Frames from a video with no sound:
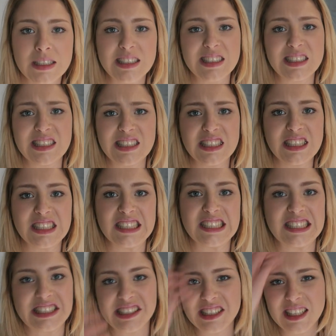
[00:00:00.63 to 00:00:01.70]

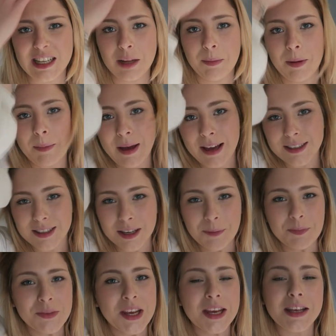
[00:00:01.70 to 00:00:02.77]
Eh, it's a little bit
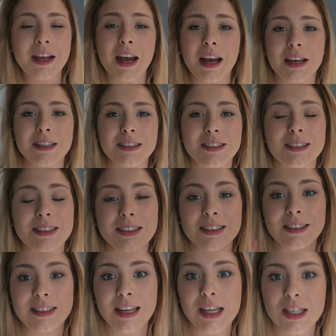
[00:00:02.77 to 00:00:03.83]
better. Guys,
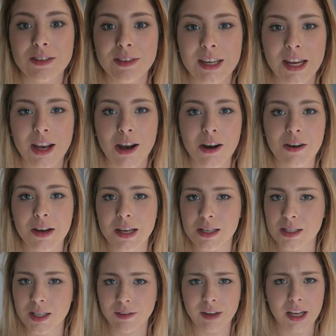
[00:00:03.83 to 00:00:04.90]
today's video
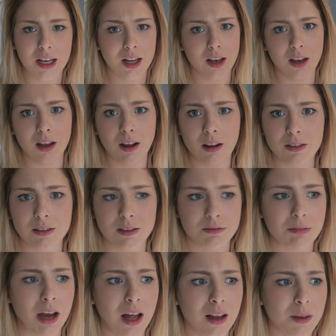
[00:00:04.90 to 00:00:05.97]
is something a lot,
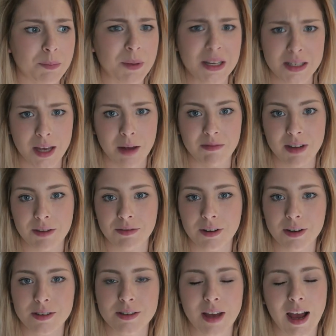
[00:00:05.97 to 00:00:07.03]
well, big time
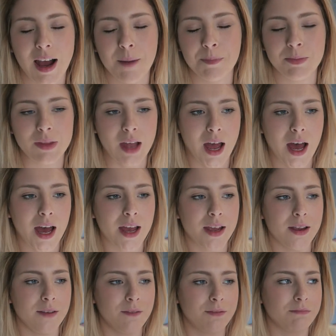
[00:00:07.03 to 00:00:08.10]
different. Um,
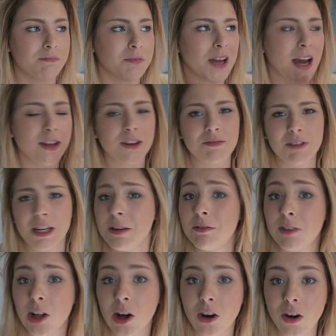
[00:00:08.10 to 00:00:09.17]
I I don't
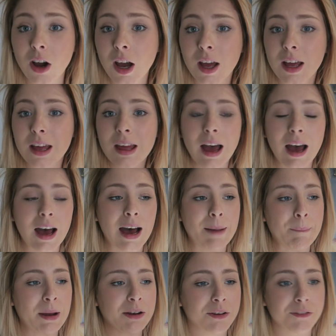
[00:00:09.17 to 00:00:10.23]
really vlog.
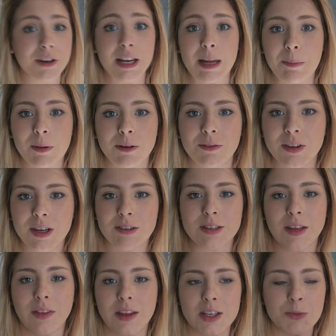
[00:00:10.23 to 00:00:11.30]
Um, I don't really upload
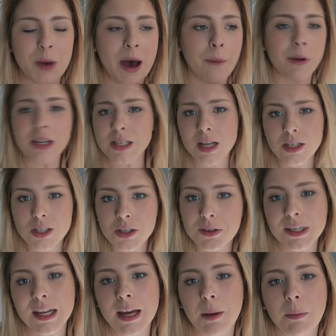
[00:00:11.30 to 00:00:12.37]
videos like this, but I want to start
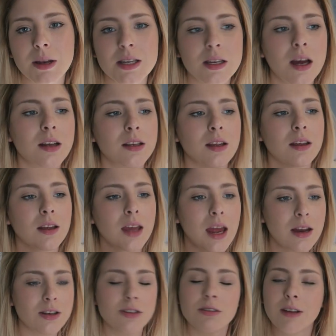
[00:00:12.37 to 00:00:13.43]
doing it. I want to start
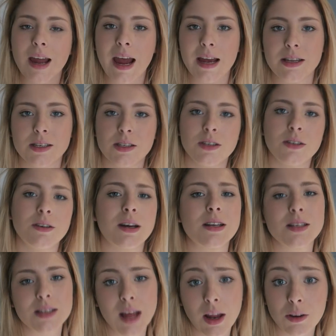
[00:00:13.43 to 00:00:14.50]
getting you guys to
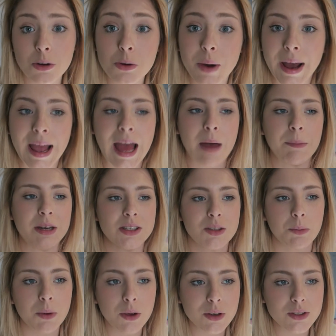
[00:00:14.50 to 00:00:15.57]
understand who I am and
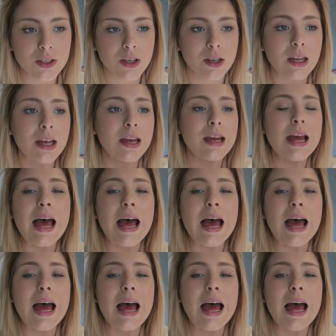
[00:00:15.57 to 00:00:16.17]
as a person.